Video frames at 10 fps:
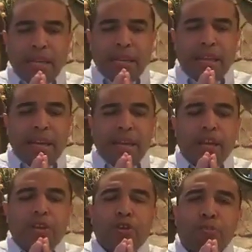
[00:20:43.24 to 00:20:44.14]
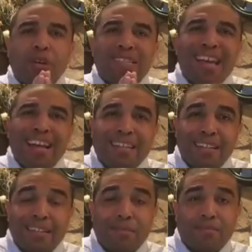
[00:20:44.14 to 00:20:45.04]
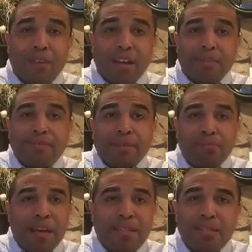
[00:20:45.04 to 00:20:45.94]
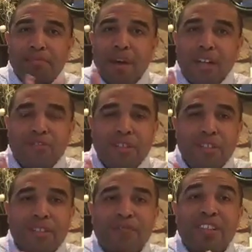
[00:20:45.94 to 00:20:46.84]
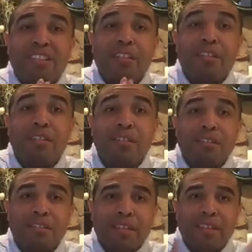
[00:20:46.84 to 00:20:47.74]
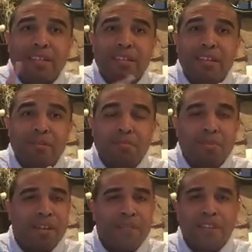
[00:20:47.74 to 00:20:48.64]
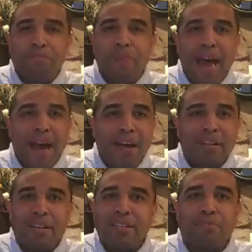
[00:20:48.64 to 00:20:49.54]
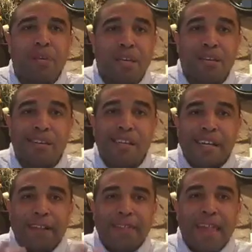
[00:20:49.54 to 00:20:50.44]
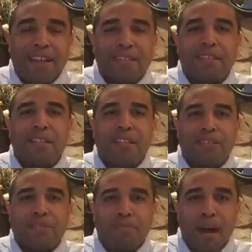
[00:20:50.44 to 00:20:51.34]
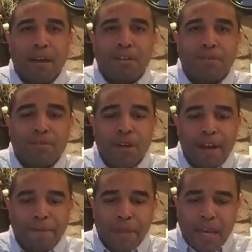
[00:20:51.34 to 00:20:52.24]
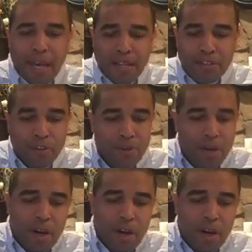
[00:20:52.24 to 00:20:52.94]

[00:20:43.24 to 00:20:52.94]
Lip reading: that you're protecting them, right? And the basic mantra is, if it's good, it's them. If it's bad, it's me. That's the leader's motto, right? And so